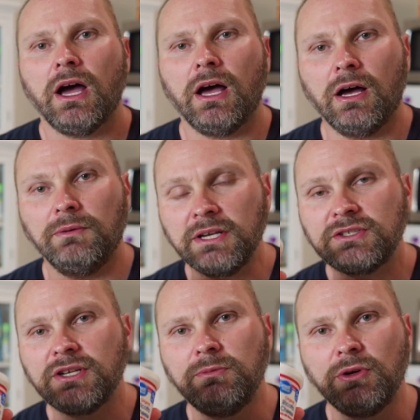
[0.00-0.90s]

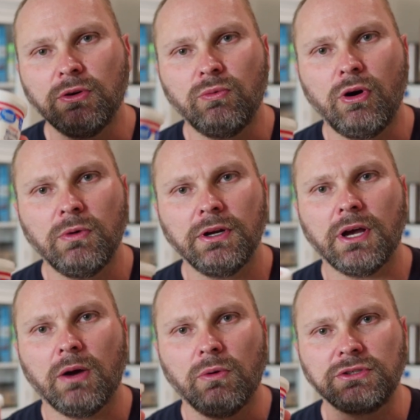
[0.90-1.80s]
Next time you go to Walmart,
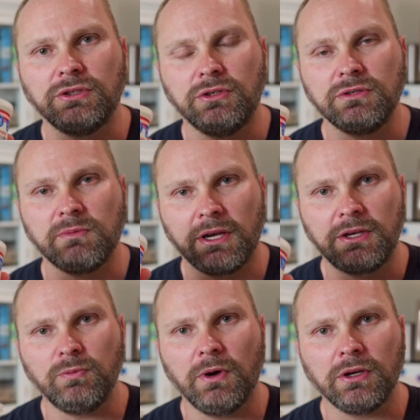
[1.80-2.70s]
I want you to use my
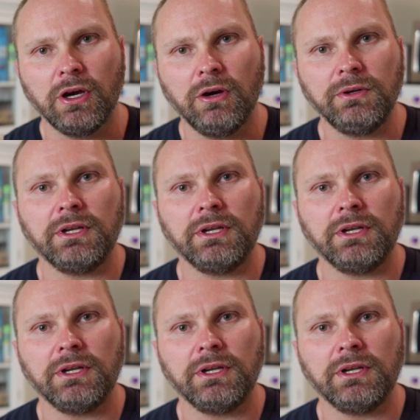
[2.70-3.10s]
coupon code.